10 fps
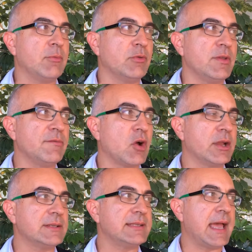you've got
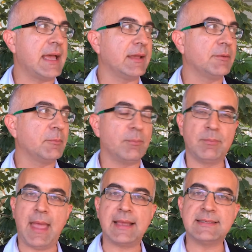
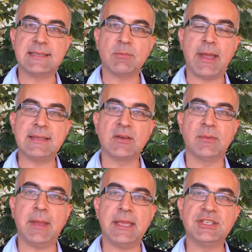access ways on
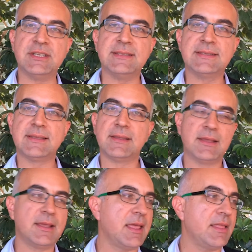beaches
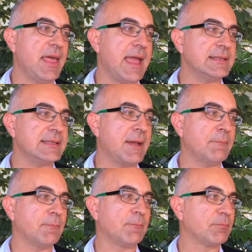that are
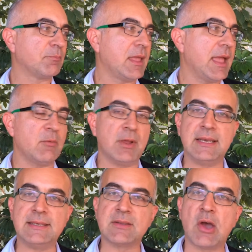really
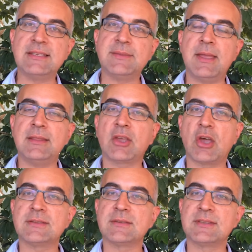designed to be in the
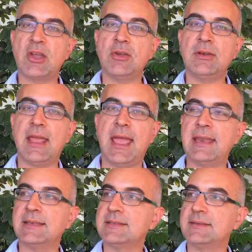coastal zone,
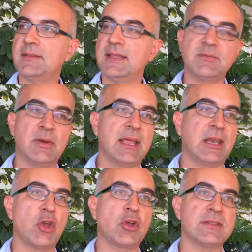and there's really a
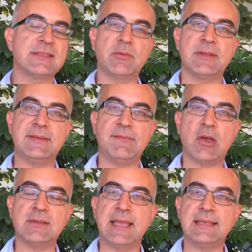low consequence if
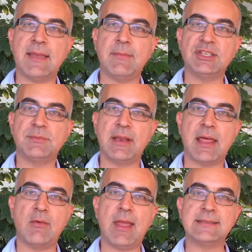those get damaged. But
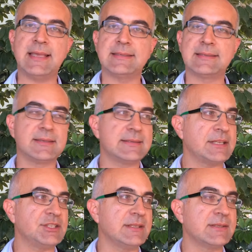other assets,
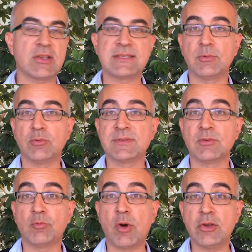such as hospitals
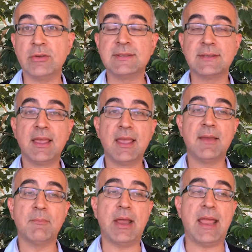or roads,
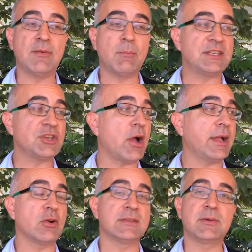might have a much higher
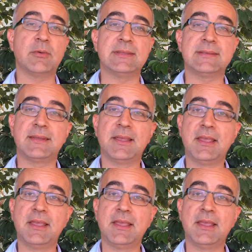consequence,